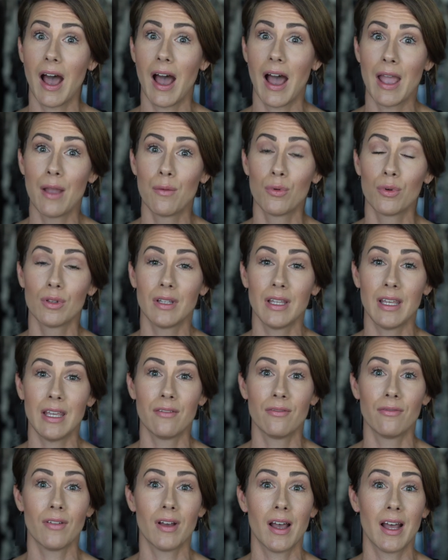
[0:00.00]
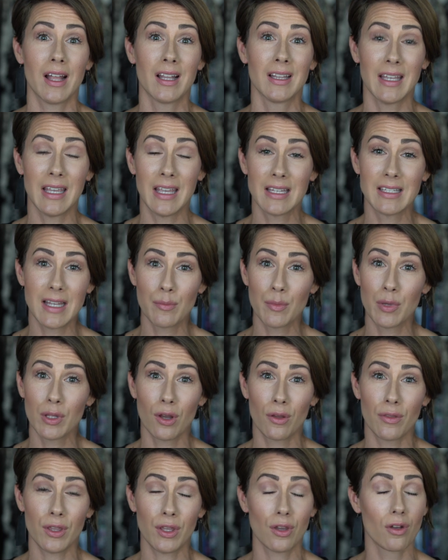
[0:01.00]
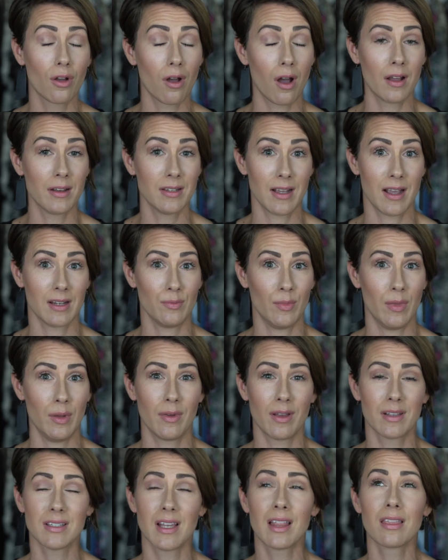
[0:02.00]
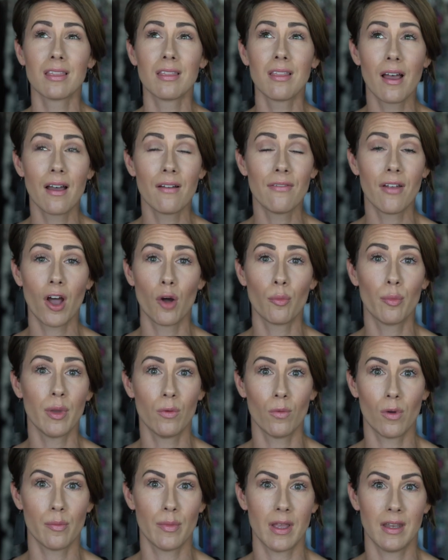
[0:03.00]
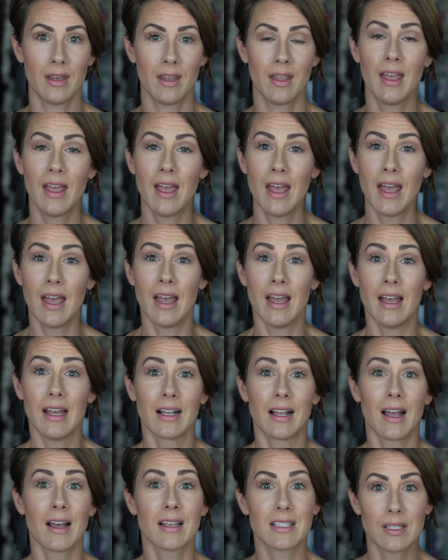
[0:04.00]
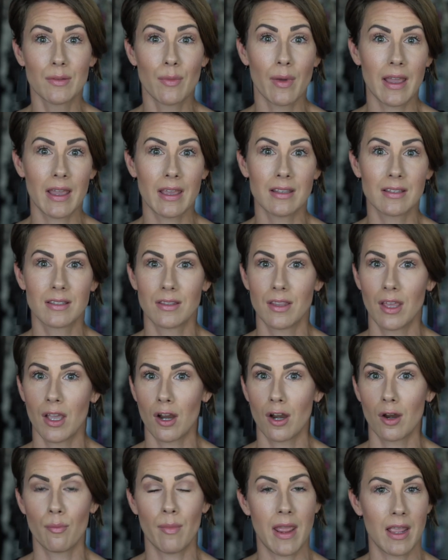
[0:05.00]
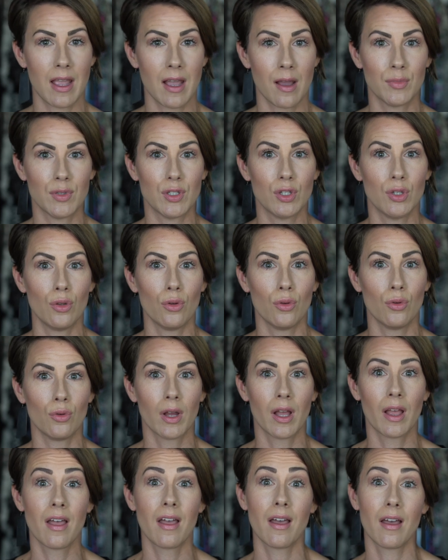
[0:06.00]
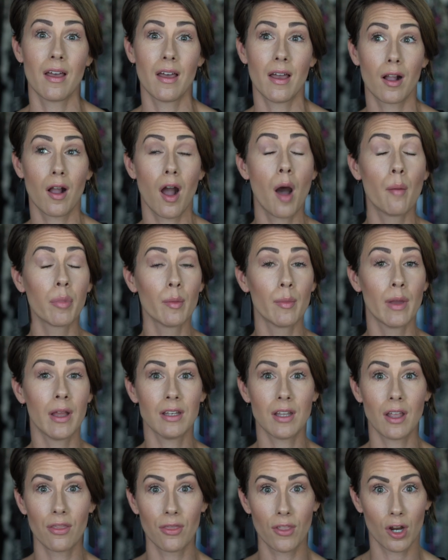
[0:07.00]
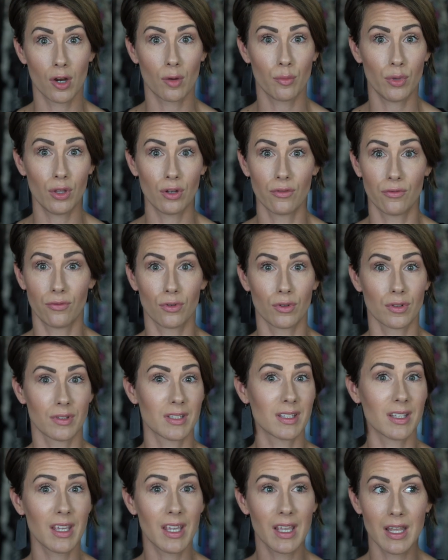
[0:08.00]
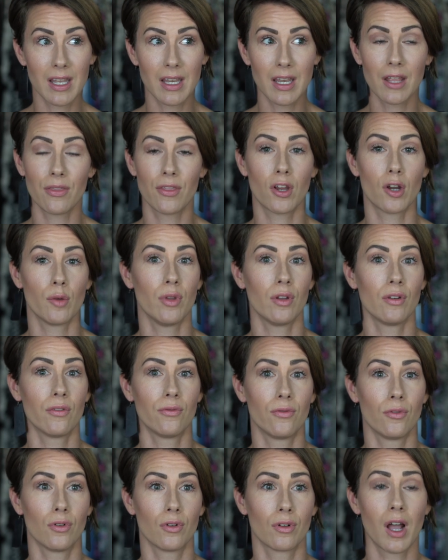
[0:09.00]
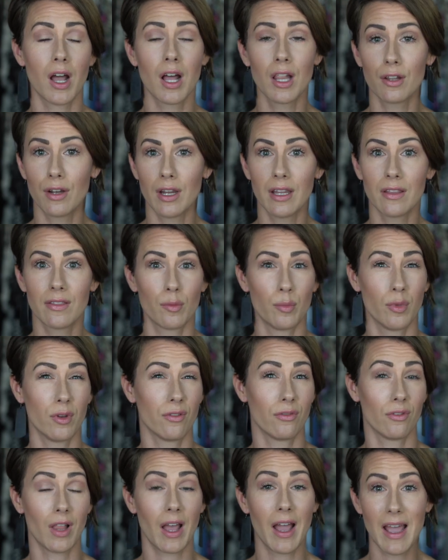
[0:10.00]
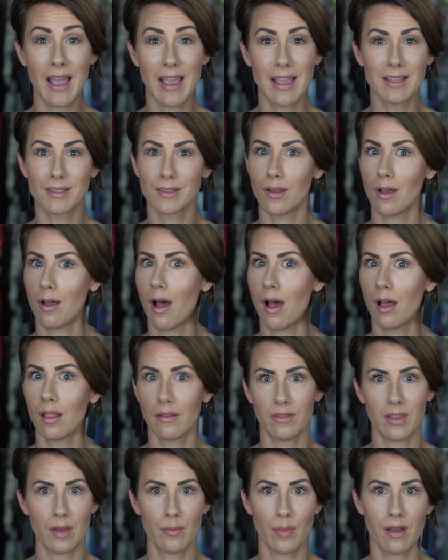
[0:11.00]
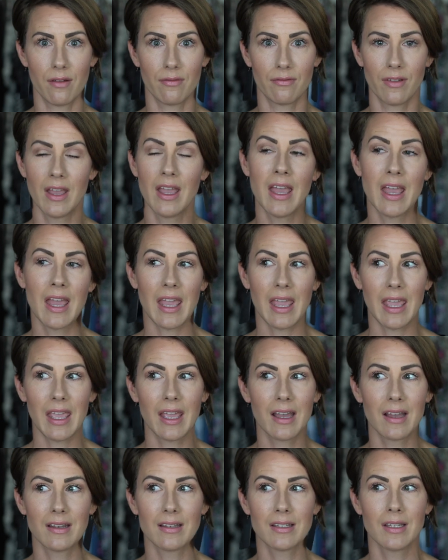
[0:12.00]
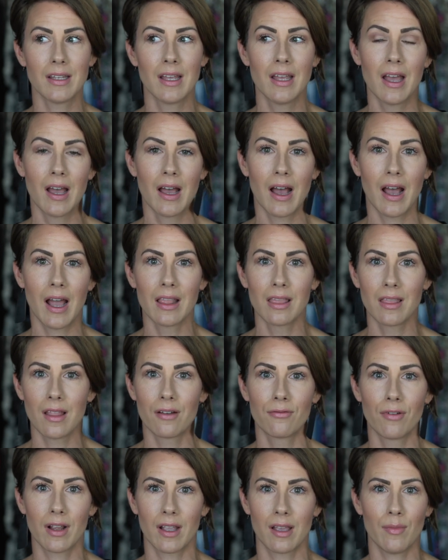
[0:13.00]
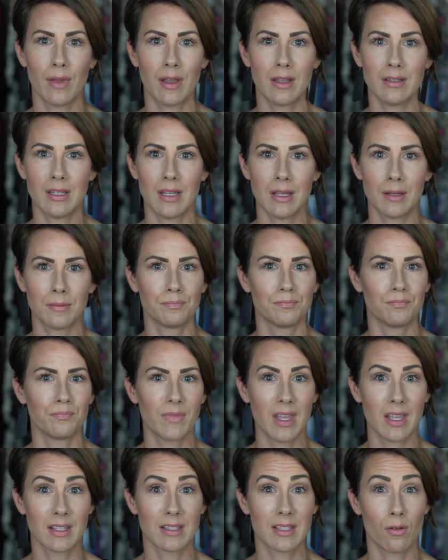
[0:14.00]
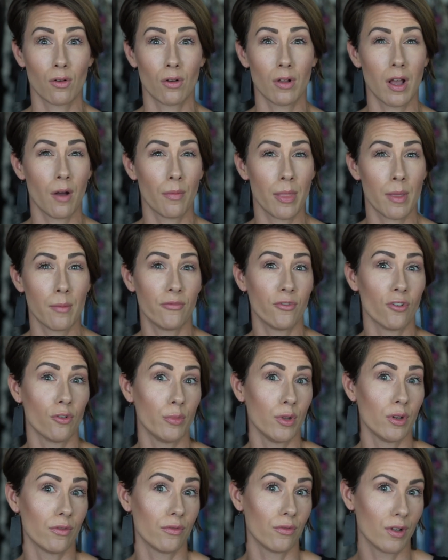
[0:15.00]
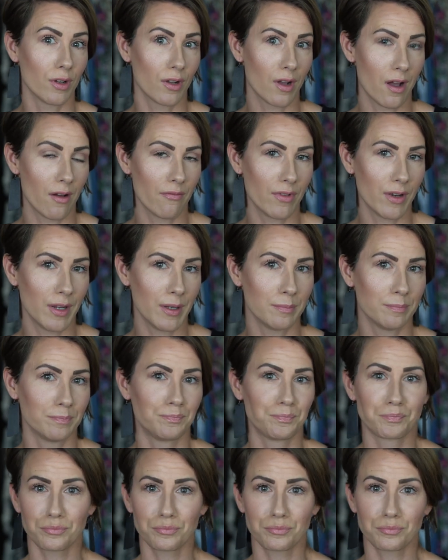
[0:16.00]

I will leave a link down below that you can contact me, because I love helping women customize their makeup to complement their beautiful skin, their beautiful coloring, their beautiful eyes, all of the above. And I love recommending things that will help them feel beautiful and confident.